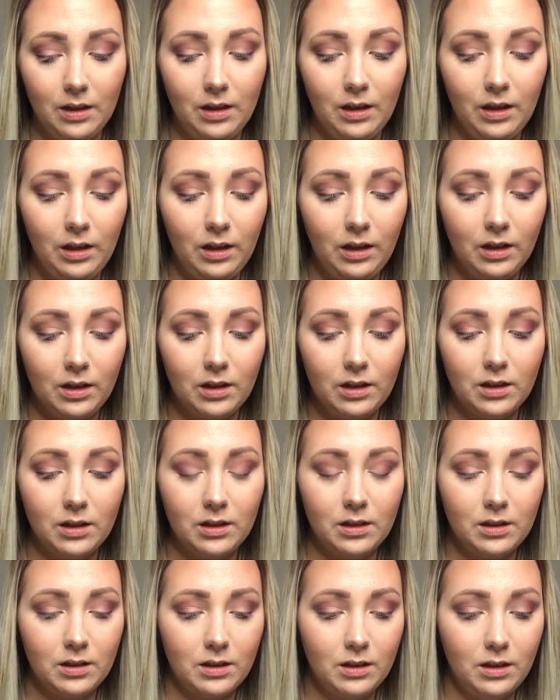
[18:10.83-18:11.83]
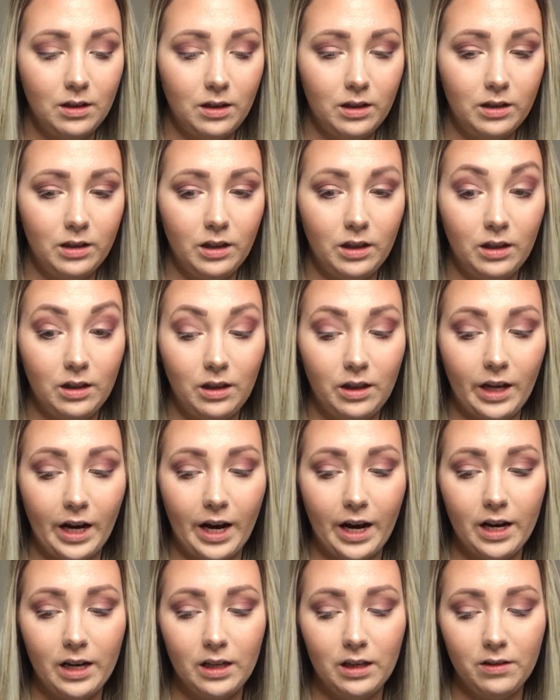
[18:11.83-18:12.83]
the ink on
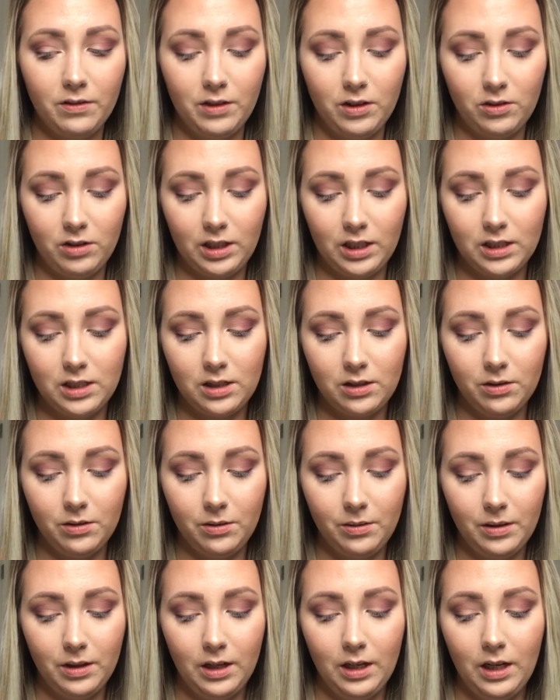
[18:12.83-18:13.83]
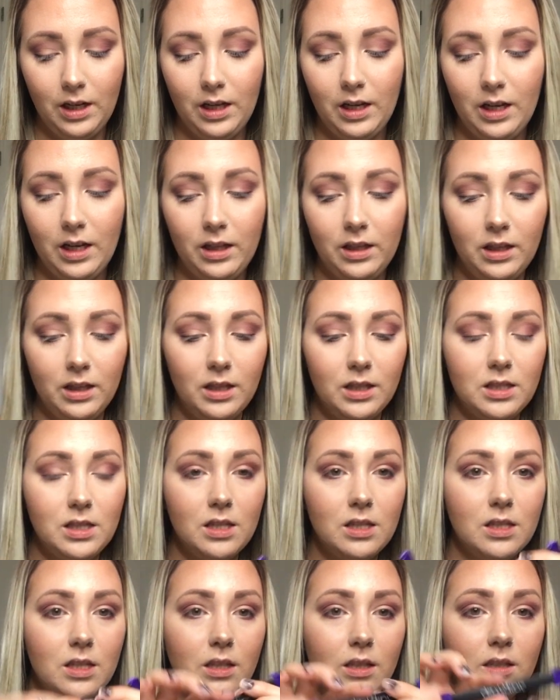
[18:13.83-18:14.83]
that if you need to. And then this
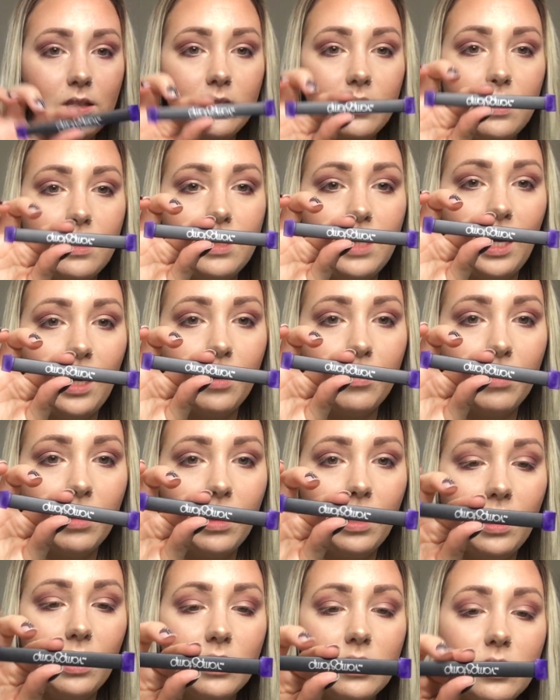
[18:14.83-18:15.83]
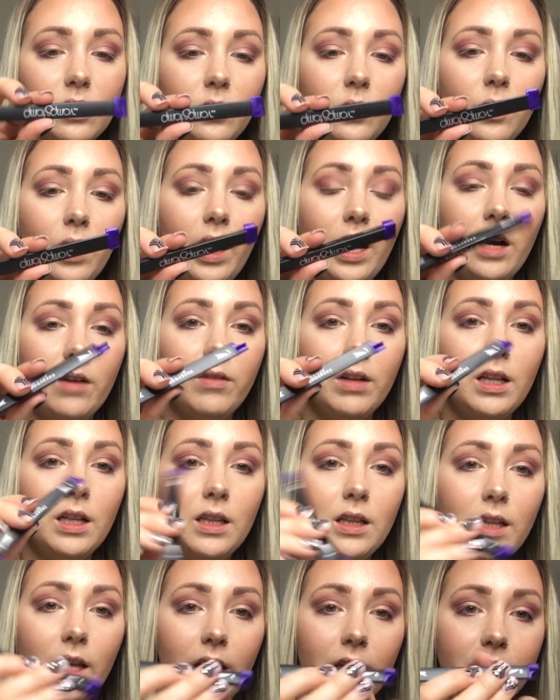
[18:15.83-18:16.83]
is the little stamp thing. So you have a
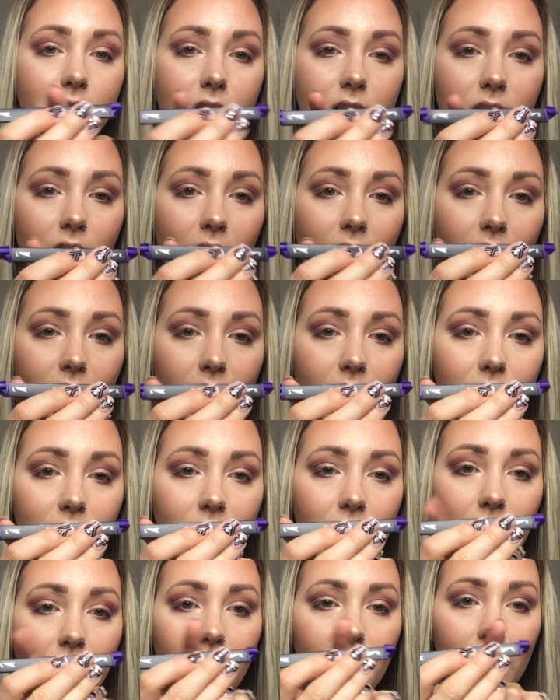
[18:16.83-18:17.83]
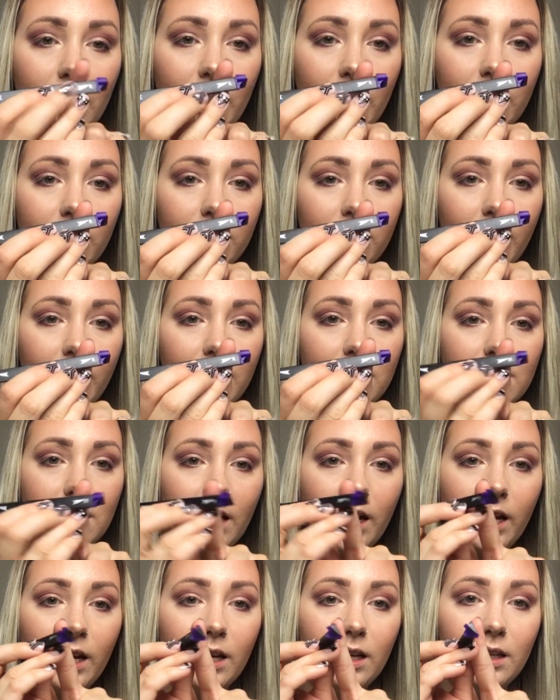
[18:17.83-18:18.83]
left side and a right
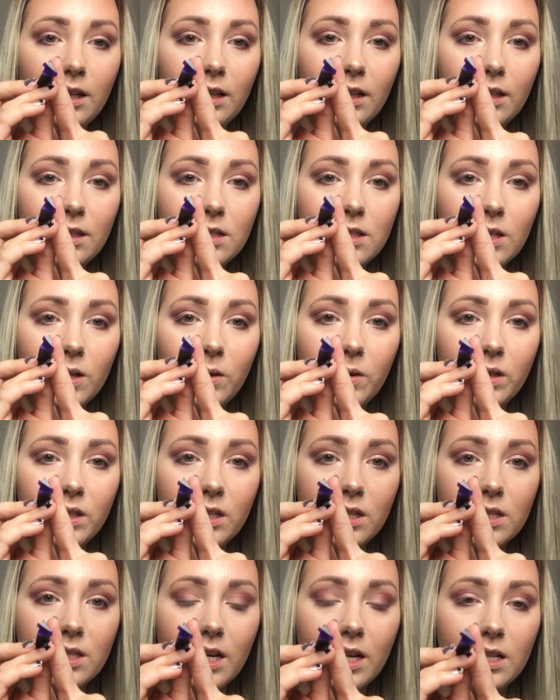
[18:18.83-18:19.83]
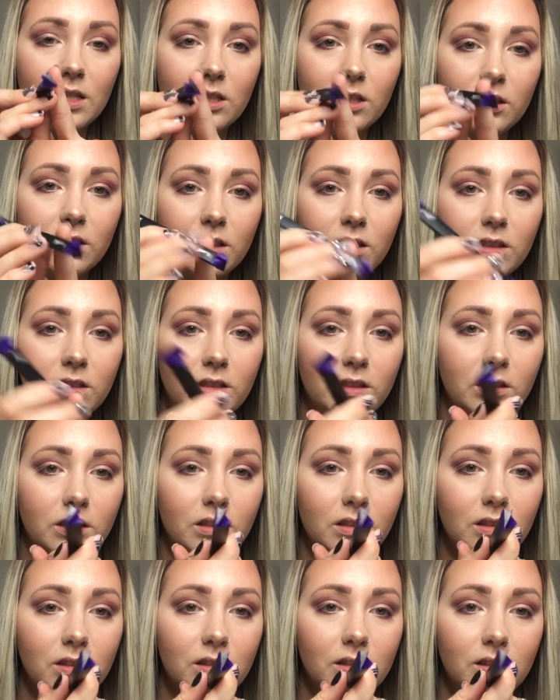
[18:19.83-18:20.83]
side, and so it just has your little
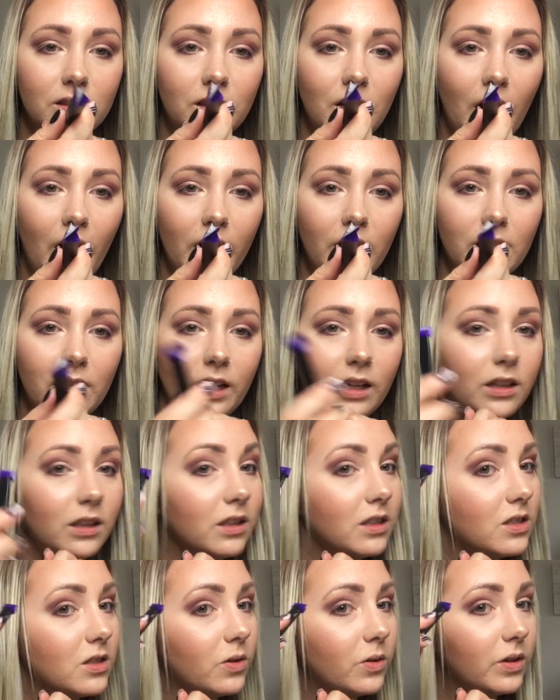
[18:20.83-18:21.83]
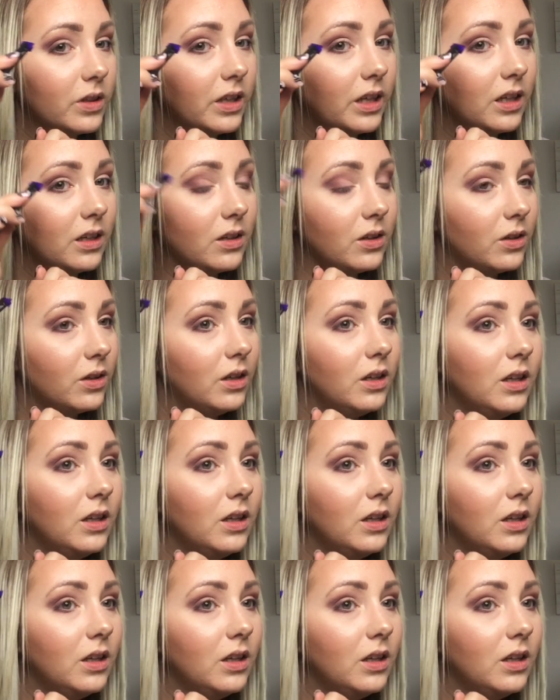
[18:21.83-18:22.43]
eyeliner. So like